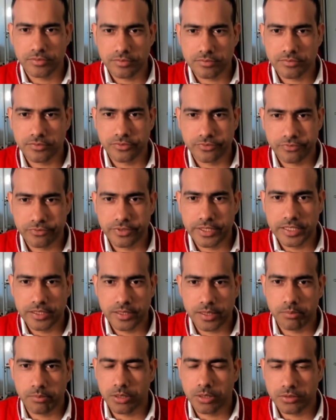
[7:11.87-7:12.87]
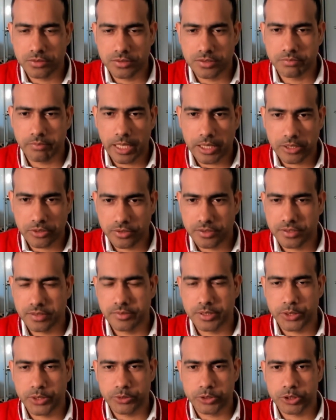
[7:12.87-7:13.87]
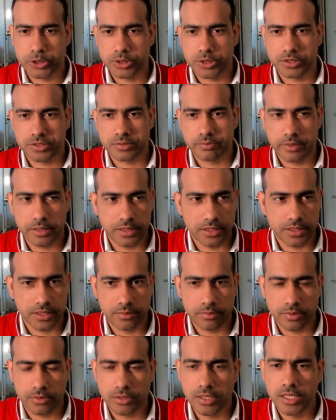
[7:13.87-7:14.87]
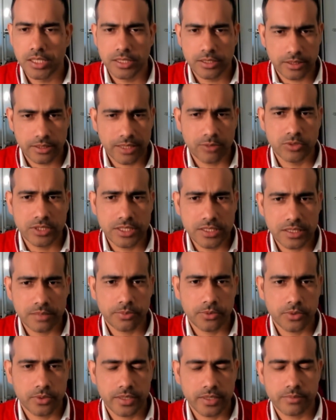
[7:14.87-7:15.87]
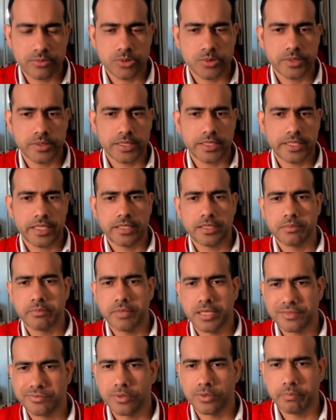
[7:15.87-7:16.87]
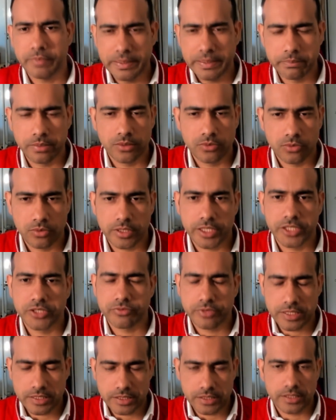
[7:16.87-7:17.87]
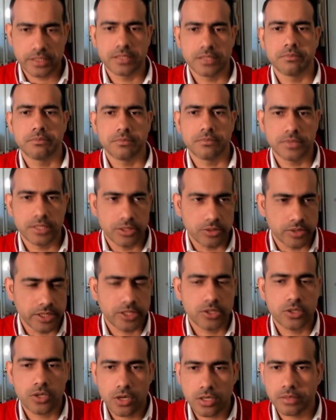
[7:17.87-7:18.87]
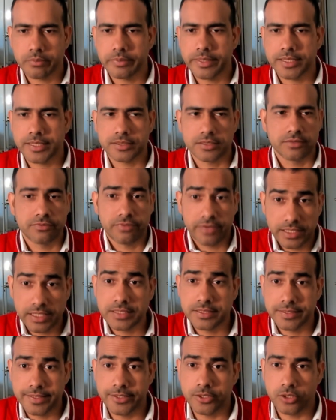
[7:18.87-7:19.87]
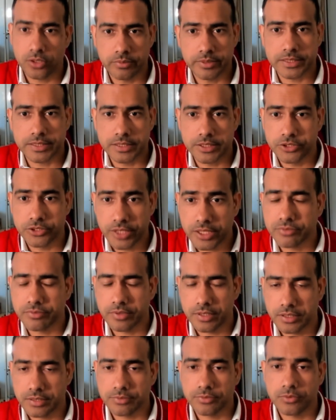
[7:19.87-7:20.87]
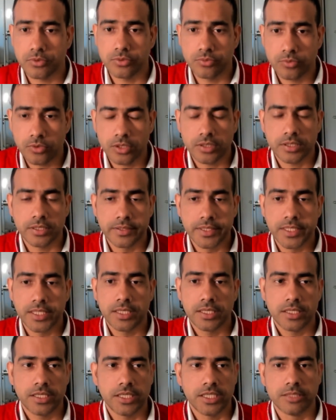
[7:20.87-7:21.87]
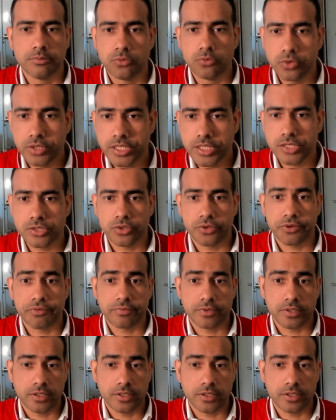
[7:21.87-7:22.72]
reading about macroeconomic research, reading about... Now, these are programs which are tailor-made for people who are interested in economics and financial economics in general. If you want to work in Moody's or